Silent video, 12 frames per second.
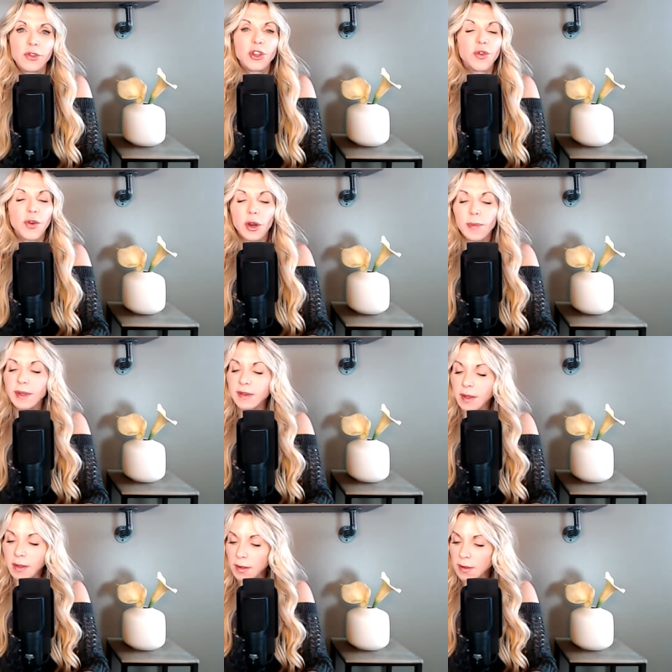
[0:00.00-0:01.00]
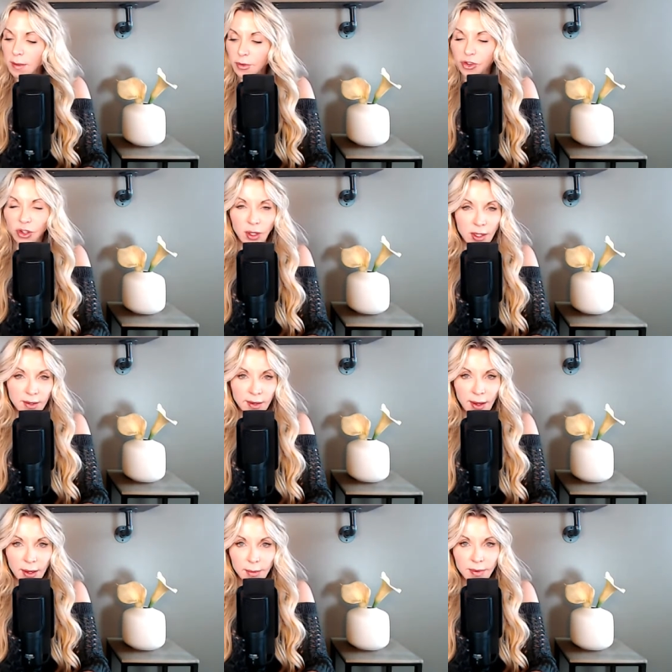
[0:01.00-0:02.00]
So, you've heard me say this a bajillion
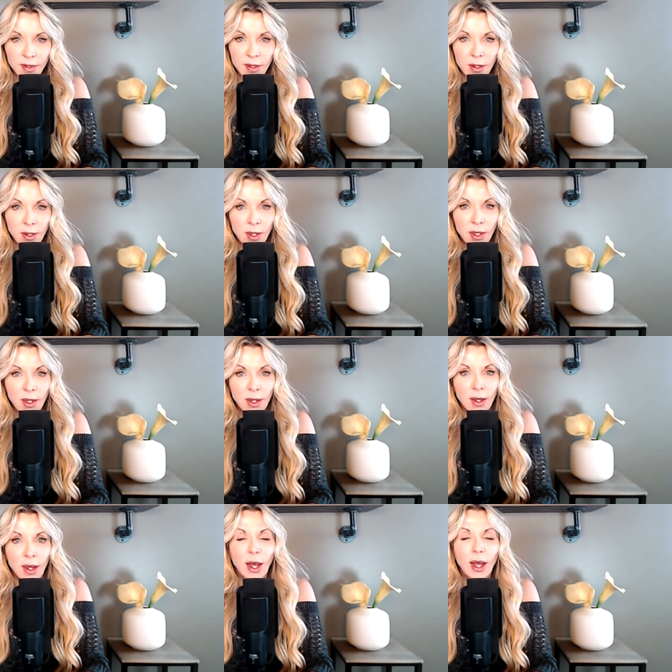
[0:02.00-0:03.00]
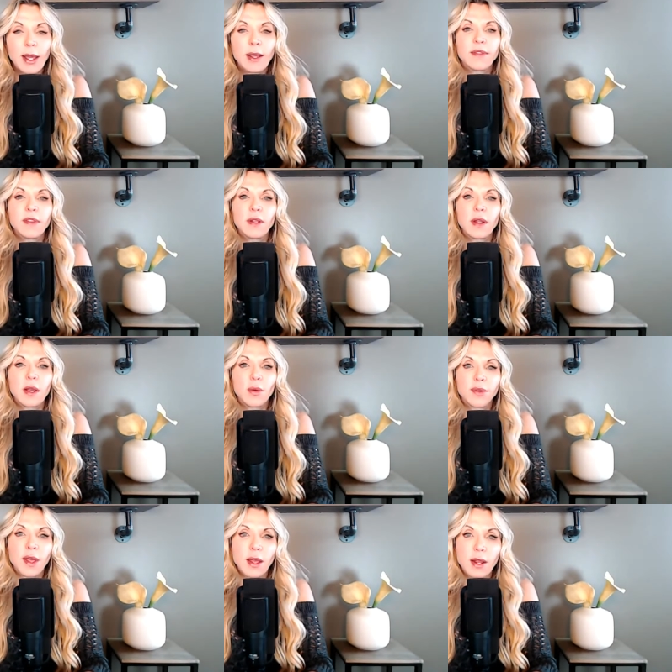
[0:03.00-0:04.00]
times High insulin
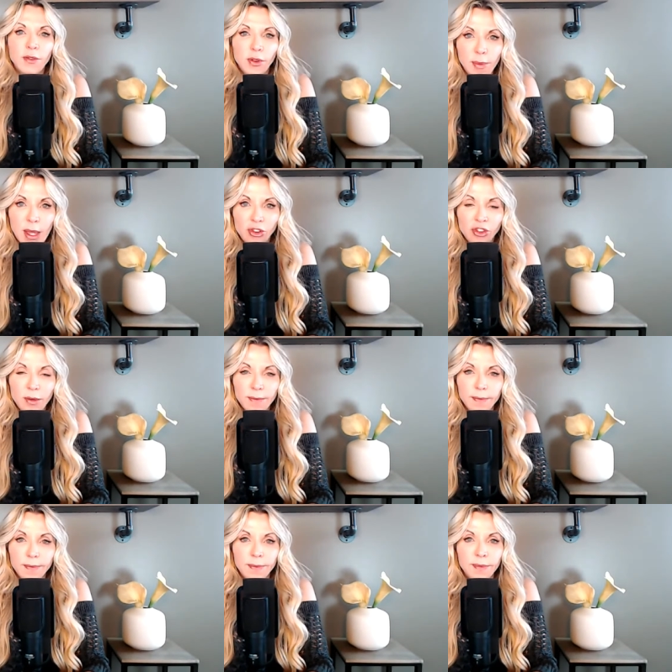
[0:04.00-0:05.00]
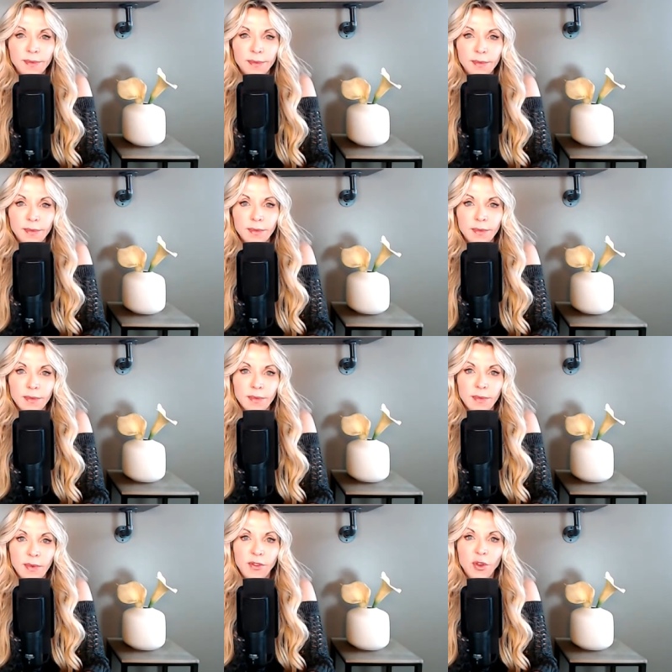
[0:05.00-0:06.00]
equals high inflammation.
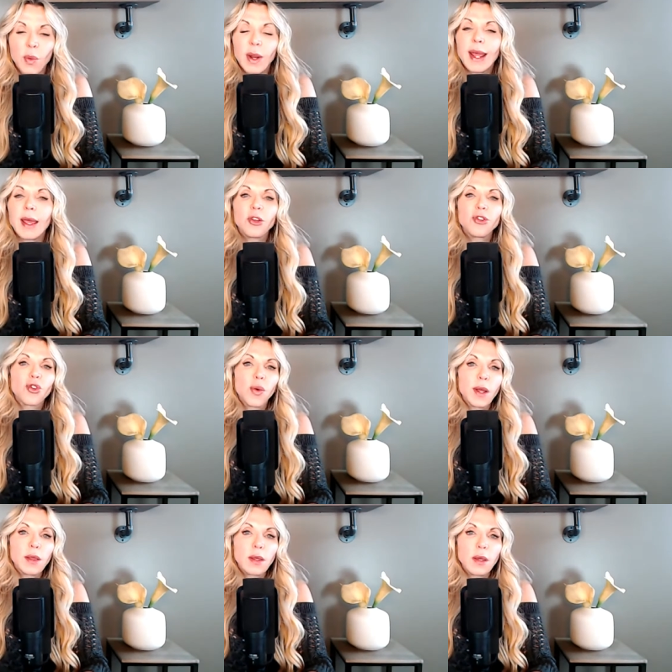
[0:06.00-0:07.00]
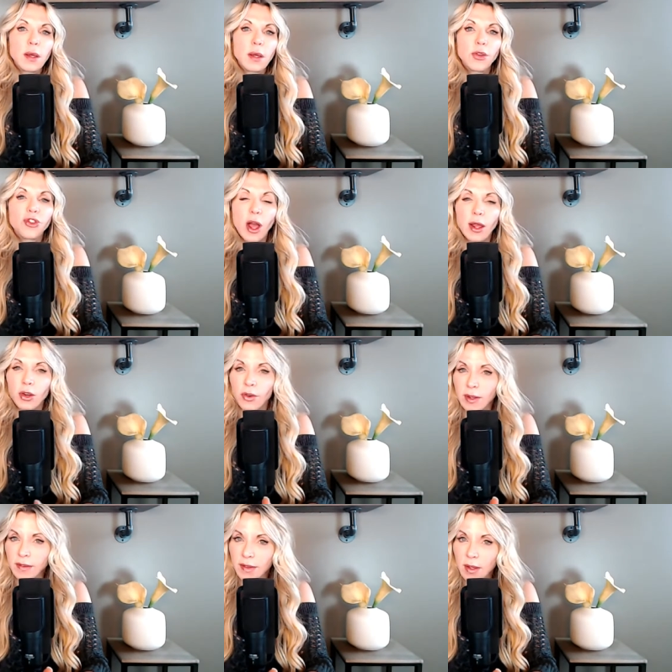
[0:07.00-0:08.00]
If you want to age quickly, jack your
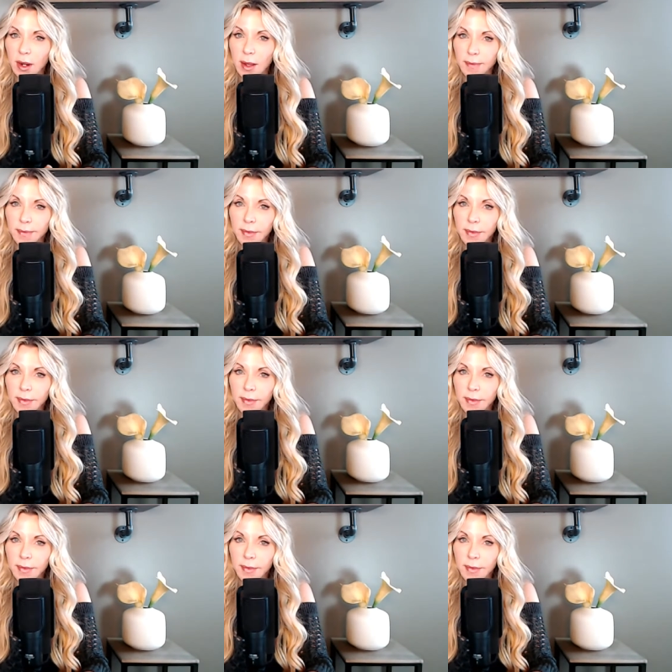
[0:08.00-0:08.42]
insulin up.